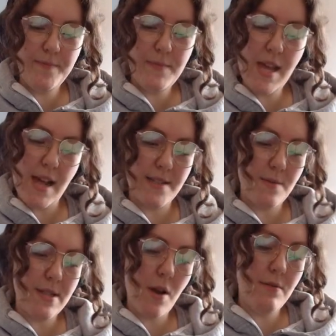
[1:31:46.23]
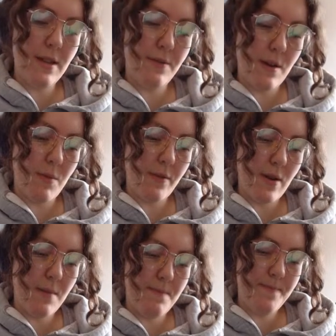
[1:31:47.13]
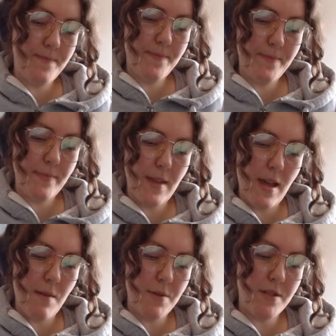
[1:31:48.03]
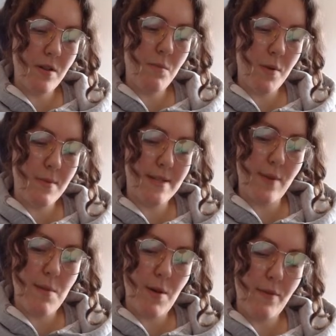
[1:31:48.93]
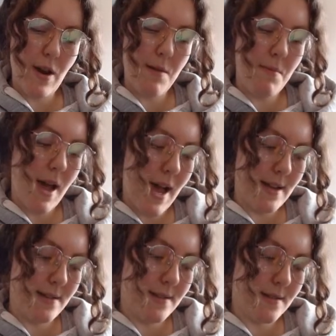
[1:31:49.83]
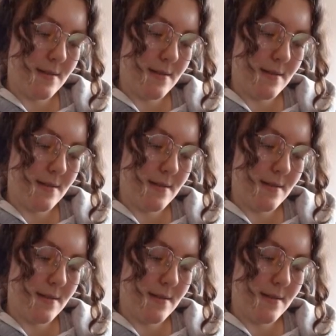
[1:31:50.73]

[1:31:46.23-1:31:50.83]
Yeah, so it's only frame by frame. But Toon Boom is frame by frame and